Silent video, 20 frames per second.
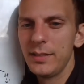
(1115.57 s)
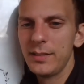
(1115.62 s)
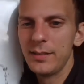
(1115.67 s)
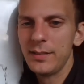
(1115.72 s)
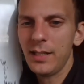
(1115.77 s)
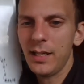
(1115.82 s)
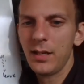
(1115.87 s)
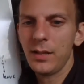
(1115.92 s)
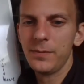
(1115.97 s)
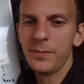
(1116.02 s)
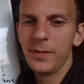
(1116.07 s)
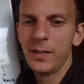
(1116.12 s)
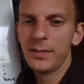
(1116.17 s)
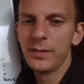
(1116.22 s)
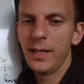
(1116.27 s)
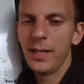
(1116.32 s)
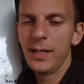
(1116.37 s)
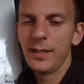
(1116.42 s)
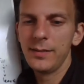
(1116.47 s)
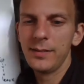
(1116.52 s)
It's not a
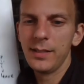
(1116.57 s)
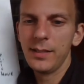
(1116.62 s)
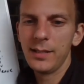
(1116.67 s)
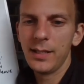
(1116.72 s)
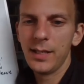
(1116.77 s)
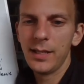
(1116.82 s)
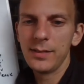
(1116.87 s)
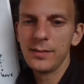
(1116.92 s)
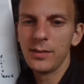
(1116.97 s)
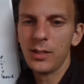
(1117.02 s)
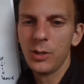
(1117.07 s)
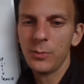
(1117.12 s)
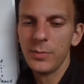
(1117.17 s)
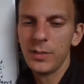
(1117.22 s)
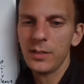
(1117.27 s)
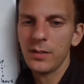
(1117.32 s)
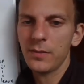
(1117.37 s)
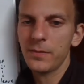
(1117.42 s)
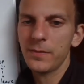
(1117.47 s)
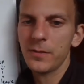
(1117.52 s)
fantastic test, I'll
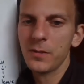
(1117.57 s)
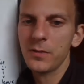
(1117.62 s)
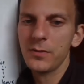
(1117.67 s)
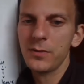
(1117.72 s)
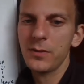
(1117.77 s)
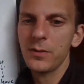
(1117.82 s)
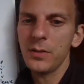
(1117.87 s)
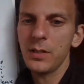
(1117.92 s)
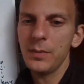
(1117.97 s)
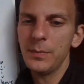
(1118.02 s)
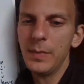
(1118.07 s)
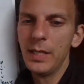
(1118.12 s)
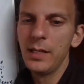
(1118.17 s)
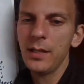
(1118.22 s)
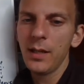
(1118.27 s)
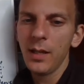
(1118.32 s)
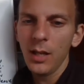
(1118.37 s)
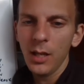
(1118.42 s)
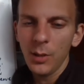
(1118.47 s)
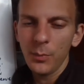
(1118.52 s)
be the first to
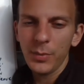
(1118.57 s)
admit,